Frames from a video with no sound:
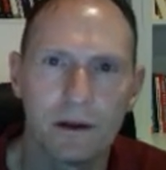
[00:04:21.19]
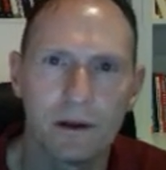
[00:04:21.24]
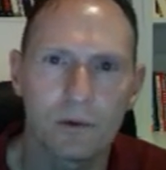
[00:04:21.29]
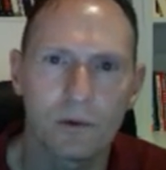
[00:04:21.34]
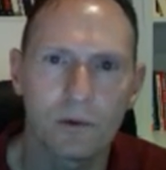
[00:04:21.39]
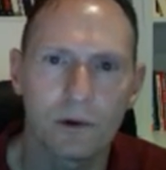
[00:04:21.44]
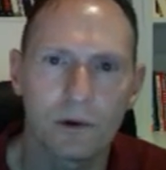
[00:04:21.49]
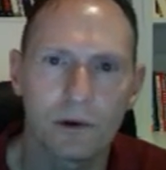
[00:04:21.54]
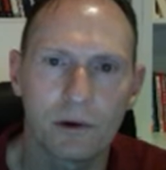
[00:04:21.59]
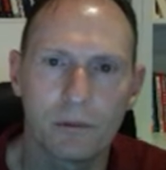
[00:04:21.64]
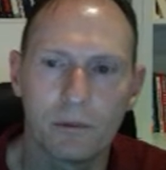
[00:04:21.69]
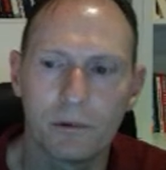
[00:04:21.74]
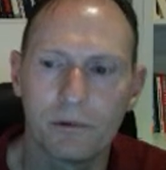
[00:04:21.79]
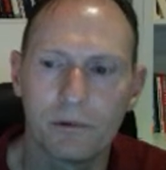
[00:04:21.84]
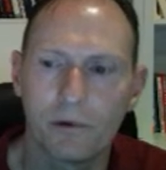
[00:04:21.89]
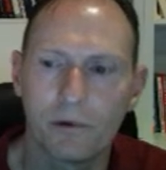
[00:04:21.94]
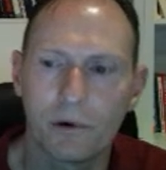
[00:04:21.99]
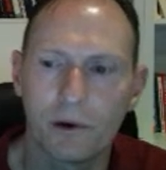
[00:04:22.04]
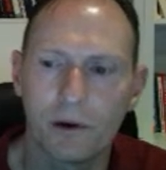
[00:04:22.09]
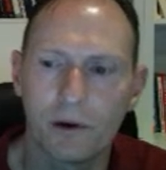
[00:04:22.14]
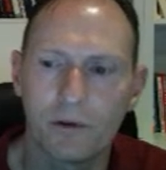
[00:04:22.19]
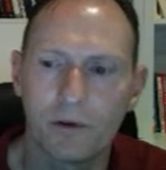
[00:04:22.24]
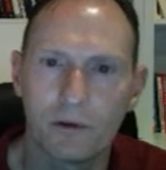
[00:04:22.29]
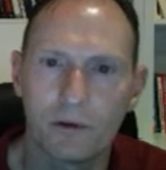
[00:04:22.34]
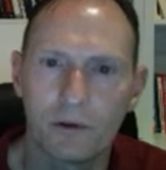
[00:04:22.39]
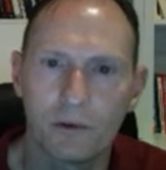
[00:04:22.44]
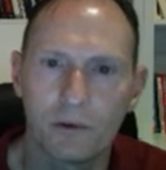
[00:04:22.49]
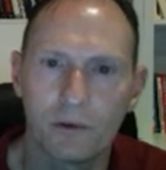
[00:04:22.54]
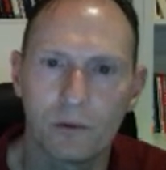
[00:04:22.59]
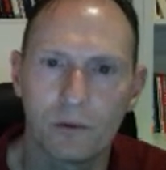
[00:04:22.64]
And we're going to move on
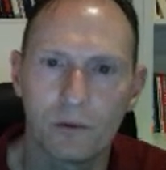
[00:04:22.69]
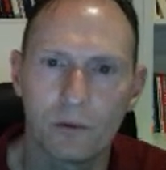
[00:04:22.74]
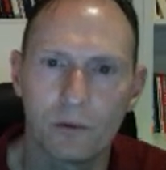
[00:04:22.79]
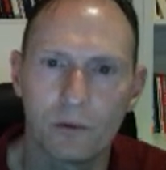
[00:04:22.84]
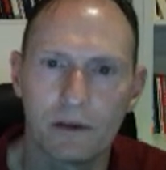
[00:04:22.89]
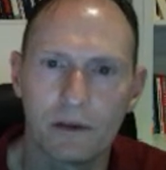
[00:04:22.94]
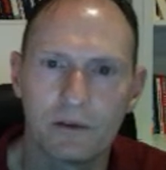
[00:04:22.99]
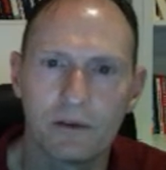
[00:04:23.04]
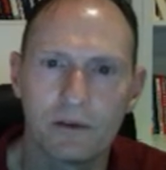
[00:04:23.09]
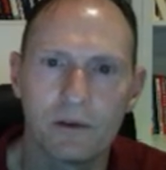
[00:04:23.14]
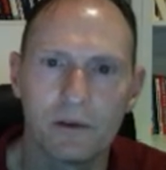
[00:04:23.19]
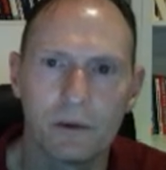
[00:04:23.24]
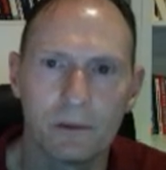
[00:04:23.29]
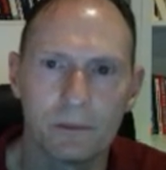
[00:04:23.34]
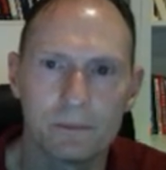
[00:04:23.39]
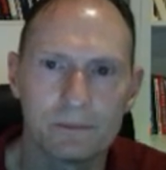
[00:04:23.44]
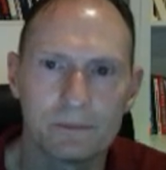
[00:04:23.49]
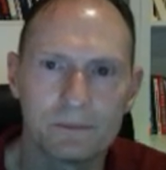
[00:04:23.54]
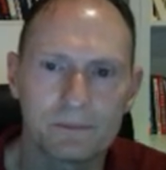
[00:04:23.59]
to week 2.